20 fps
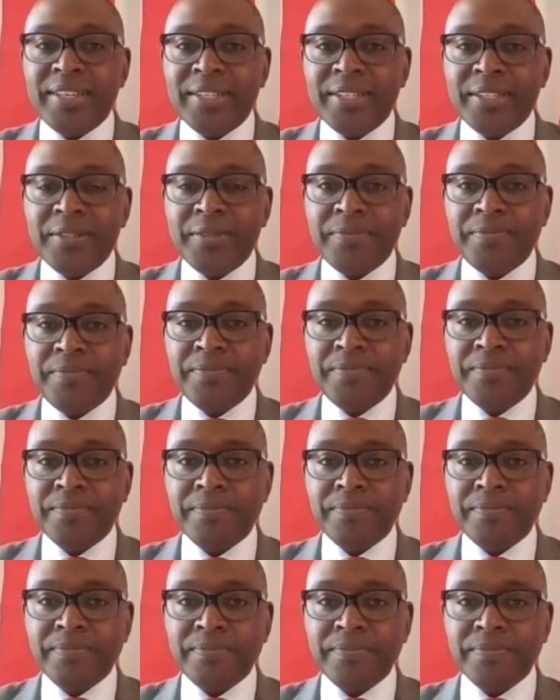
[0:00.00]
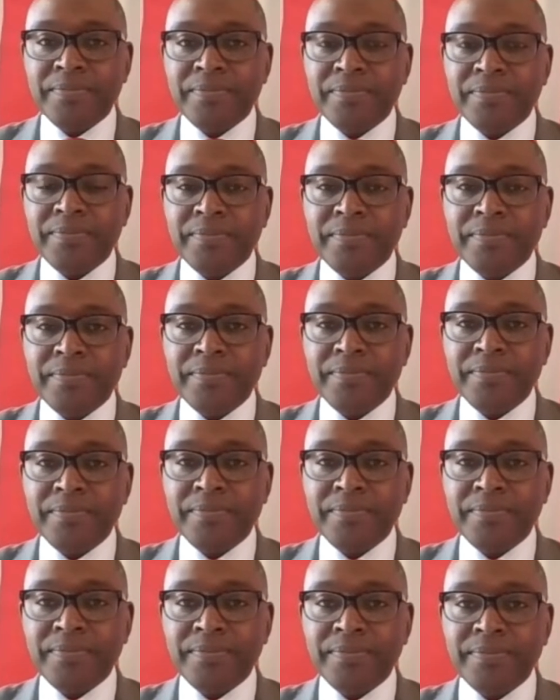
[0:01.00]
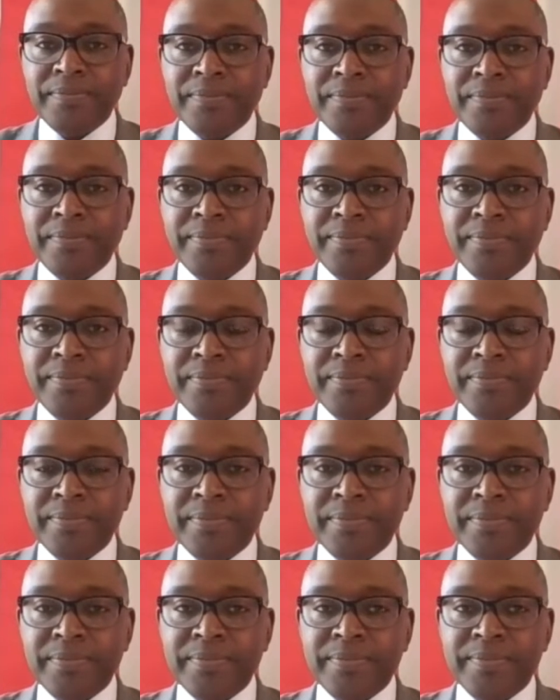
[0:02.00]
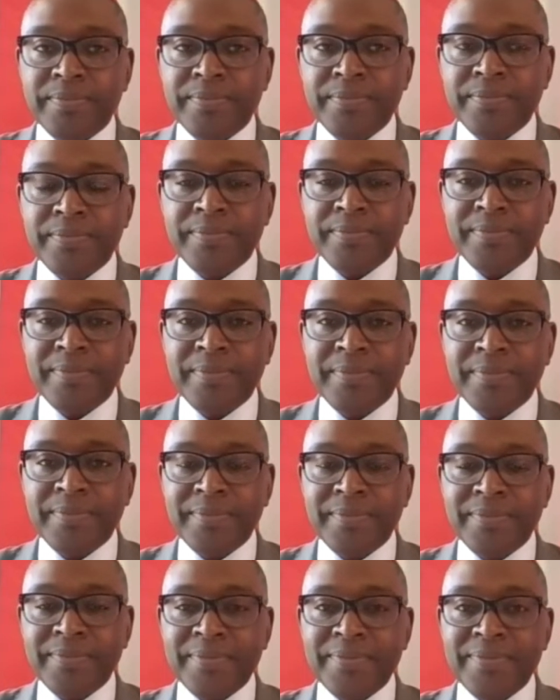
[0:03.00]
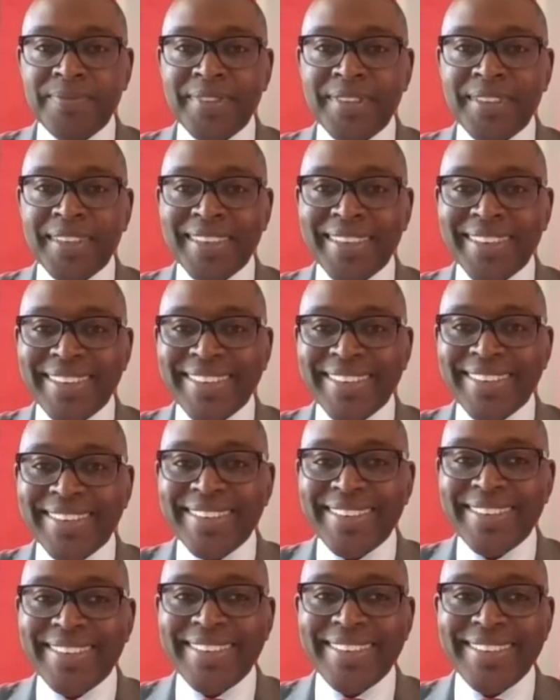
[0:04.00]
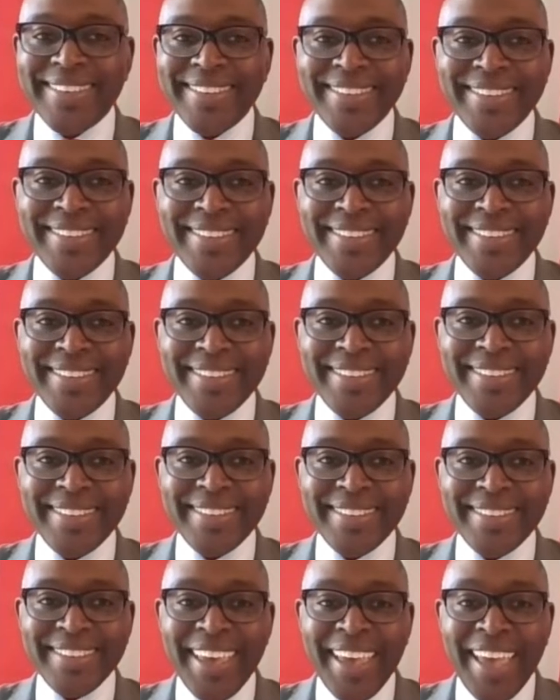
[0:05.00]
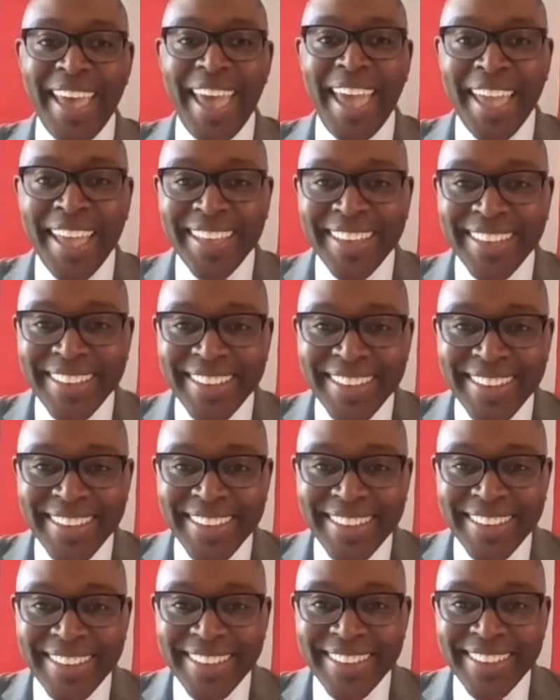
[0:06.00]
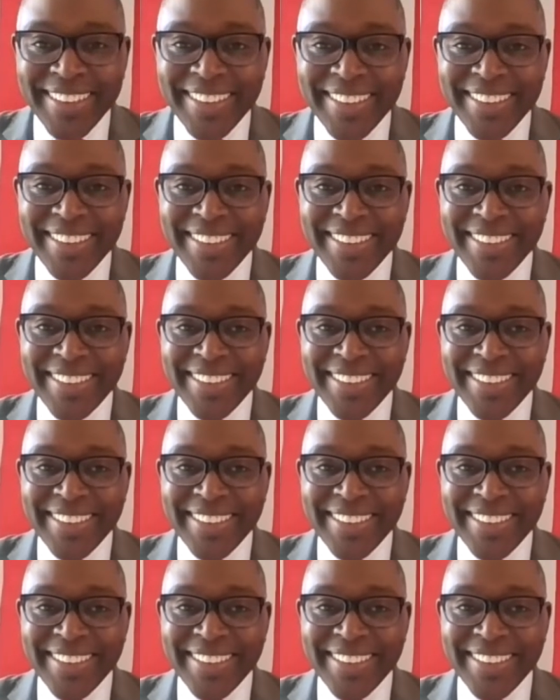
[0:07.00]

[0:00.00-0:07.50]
The person shown says nothing.